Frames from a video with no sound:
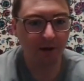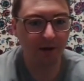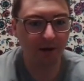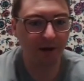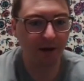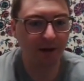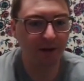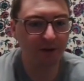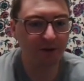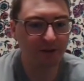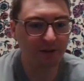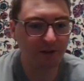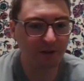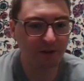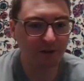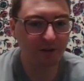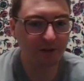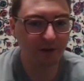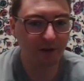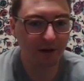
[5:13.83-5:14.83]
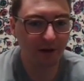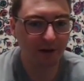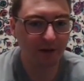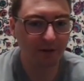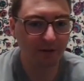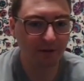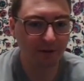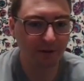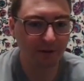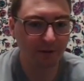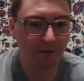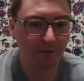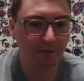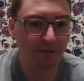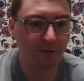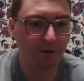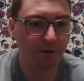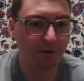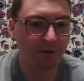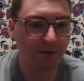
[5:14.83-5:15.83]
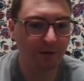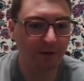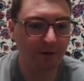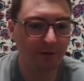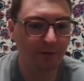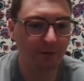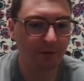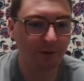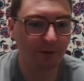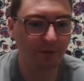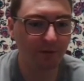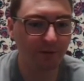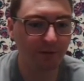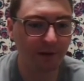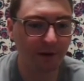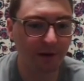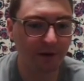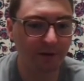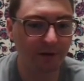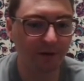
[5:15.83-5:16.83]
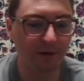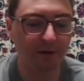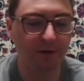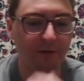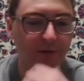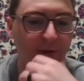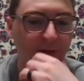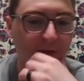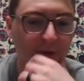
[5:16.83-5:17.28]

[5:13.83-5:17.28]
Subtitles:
I just could not live with the fact that